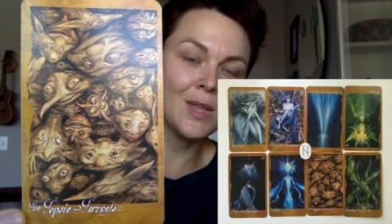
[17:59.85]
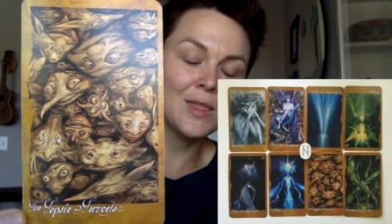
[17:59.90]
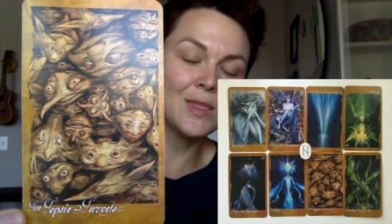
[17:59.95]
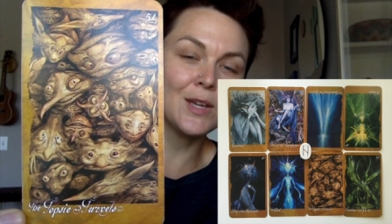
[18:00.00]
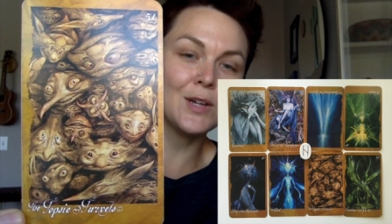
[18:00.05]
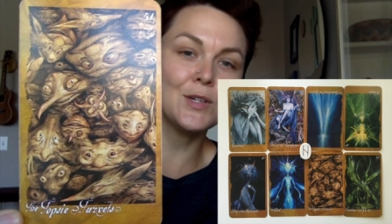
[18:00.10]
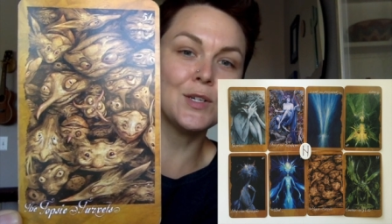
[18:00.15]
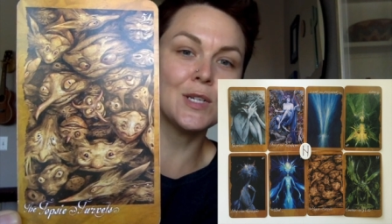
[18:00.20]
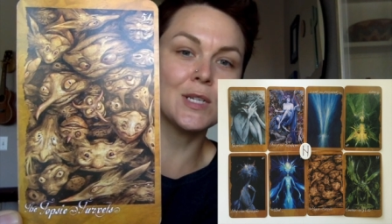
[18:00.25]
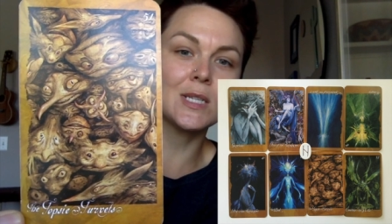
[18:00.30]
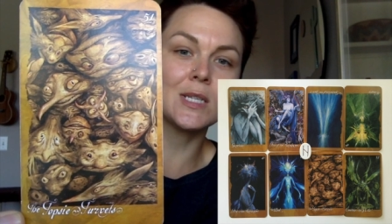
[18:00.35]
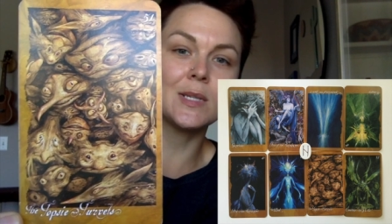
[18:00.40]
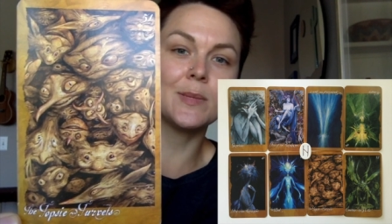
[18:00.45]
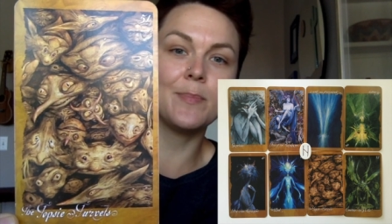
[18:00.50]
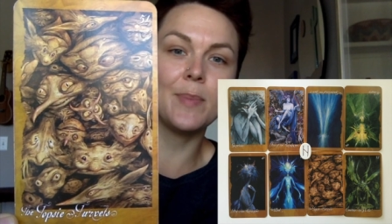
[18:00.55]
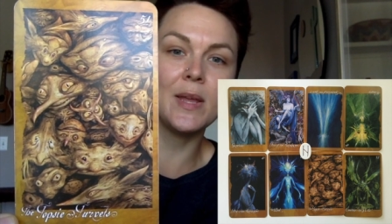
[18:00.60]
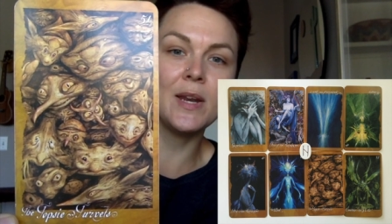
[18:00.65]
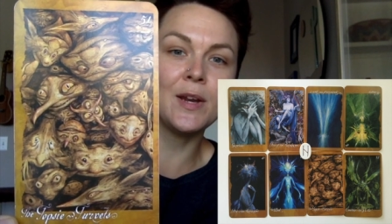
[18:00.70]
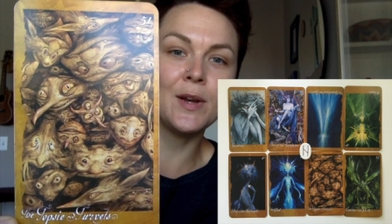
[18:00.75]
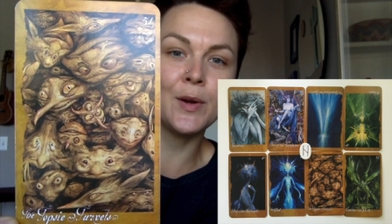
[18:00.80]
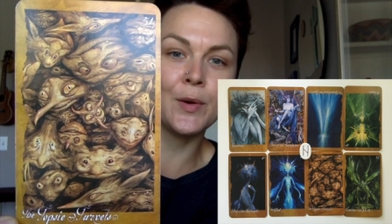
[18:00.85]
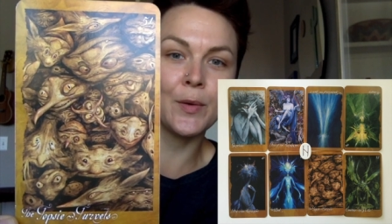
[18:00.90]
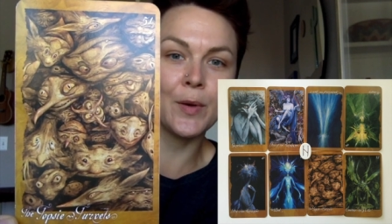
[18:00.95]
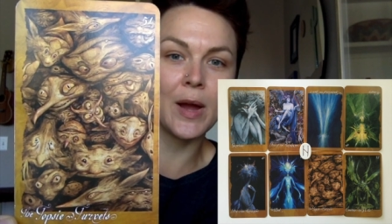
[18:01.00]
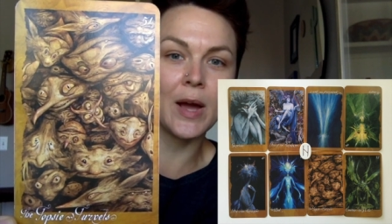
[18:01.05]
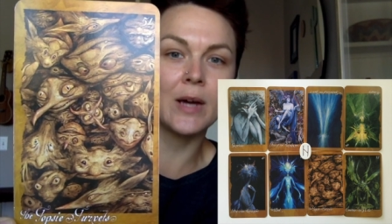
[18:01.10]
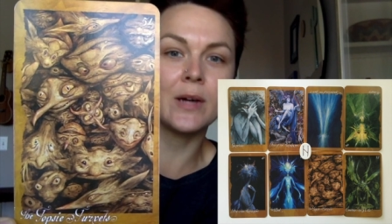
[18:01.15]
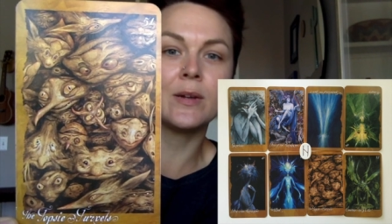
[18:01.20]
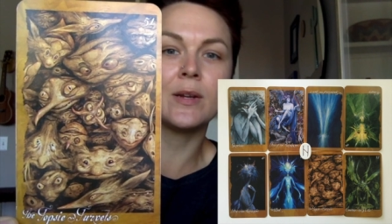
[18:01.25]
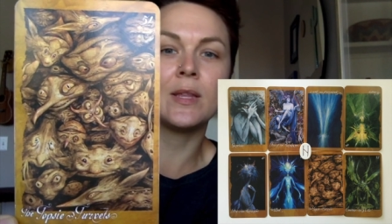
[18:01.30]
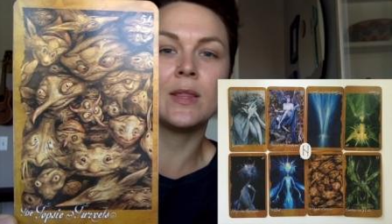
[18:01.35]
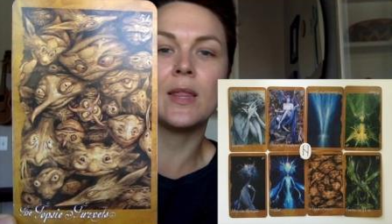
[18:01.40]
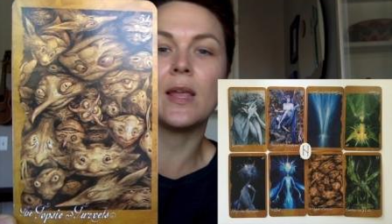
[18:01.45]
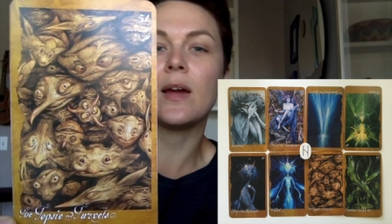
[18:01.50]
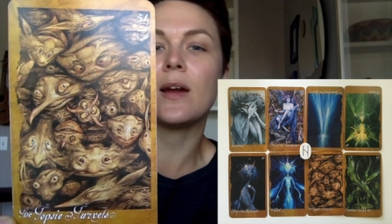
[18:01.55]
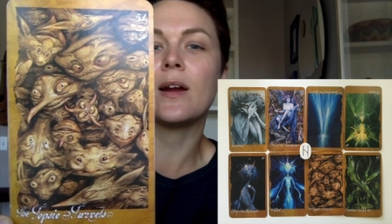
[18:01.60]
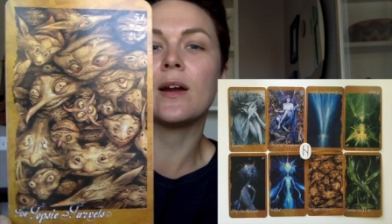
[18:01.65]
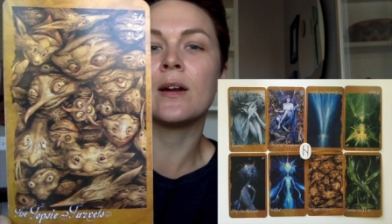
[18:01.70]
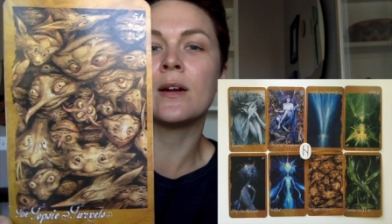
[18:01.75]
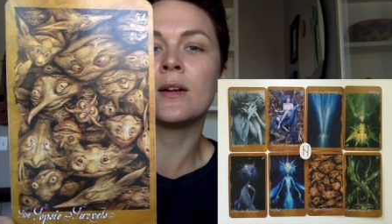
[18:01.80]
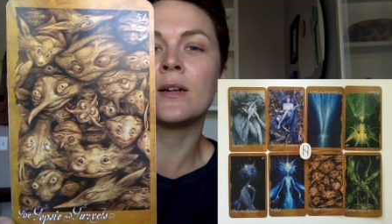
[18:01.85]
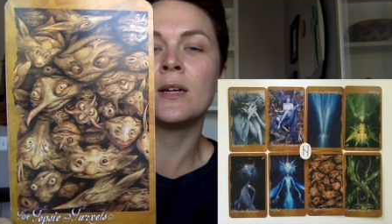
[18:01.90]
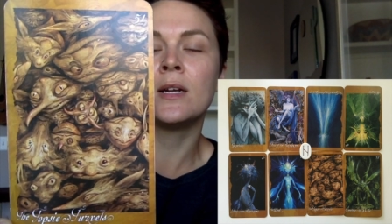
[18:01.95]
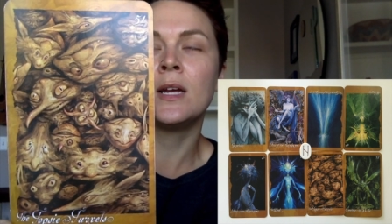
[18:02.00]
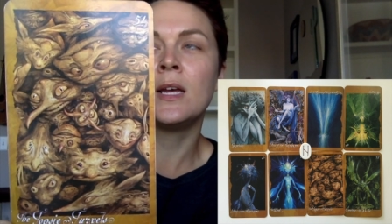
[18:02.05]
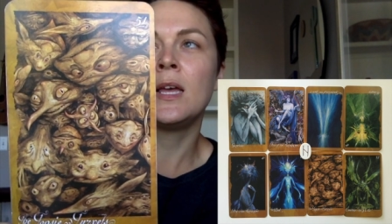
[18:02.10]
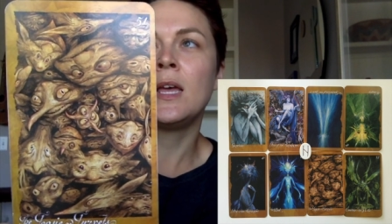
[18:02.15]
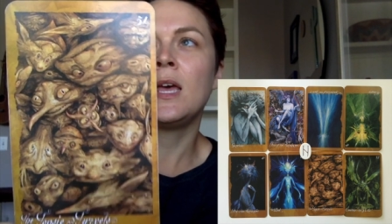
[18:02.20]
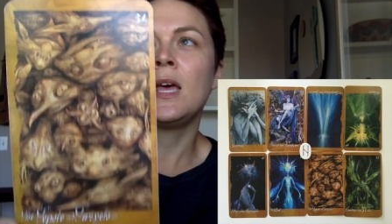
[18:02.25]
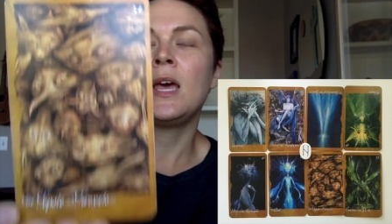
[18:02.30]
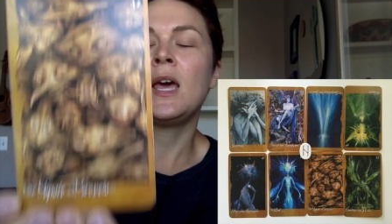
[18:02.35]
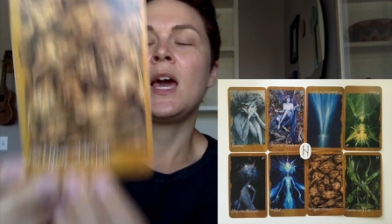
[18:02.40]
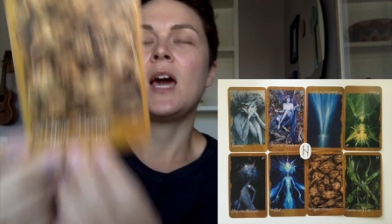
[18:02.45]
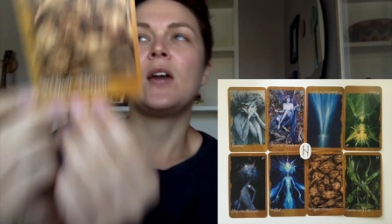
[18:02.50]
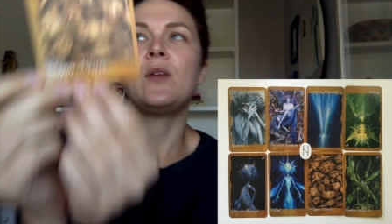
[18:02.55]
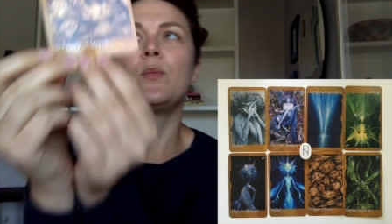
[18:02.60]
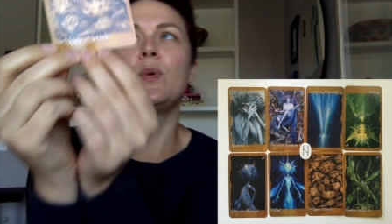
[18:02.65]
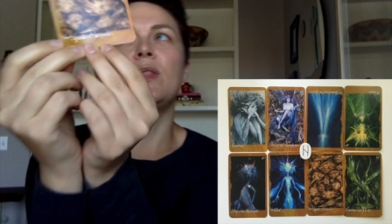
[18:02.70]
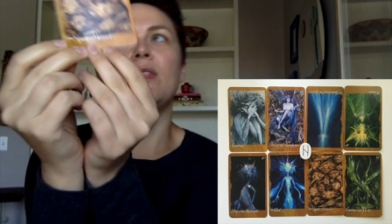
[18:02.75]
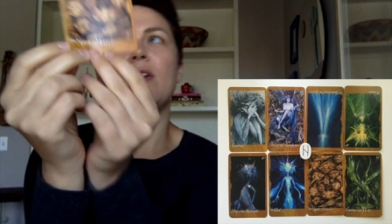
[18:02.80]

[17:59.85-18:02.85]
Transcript: They're just spinning around in there, and with